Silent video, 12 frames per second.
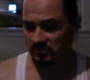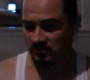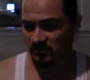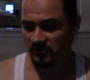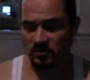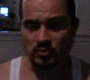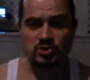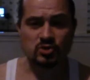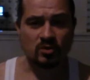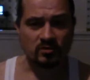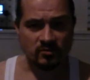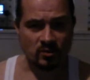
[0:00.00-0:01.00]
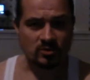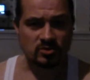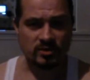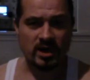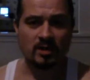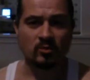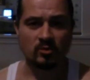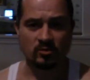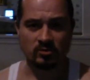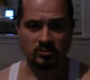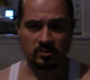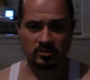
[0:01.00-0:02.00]
future of your tribal
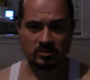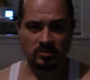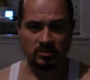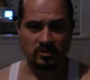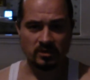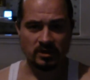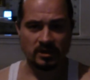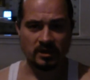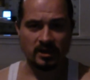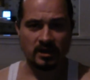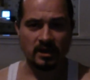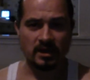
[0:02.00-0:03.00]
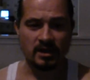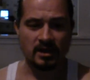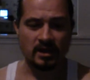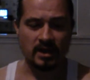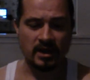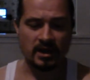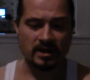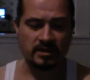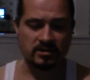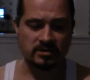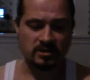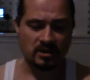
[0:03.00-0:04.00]
group.
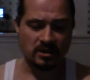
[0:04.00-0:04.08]
And